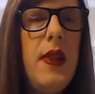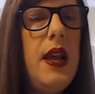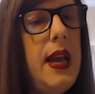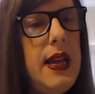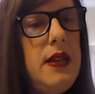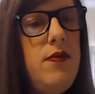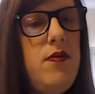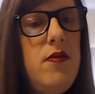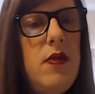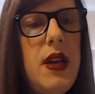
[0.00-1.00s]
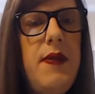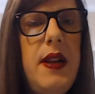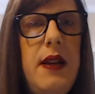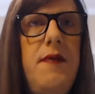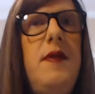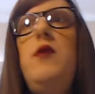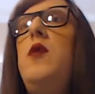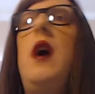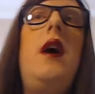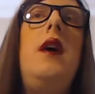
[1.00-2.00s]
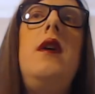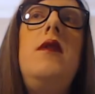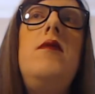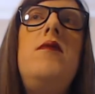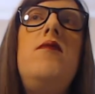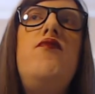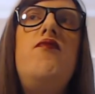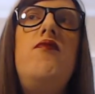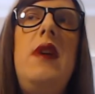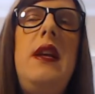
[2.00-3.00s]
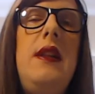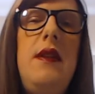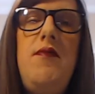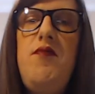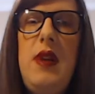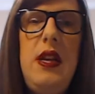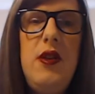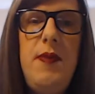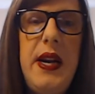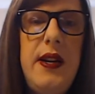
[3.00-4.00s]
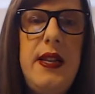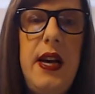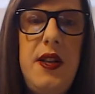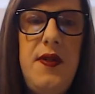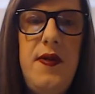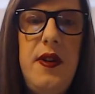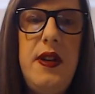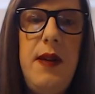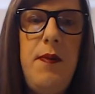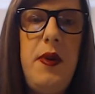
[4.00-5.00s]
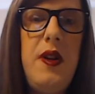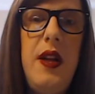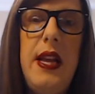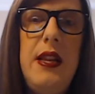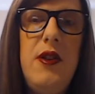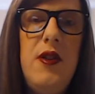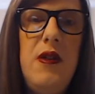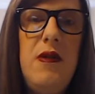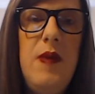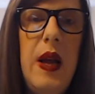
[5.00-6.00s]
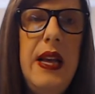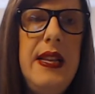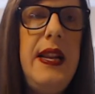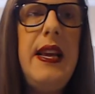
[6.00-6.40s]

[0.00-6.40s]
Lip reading: And even if you are in your parents' house, for example, and you're sitting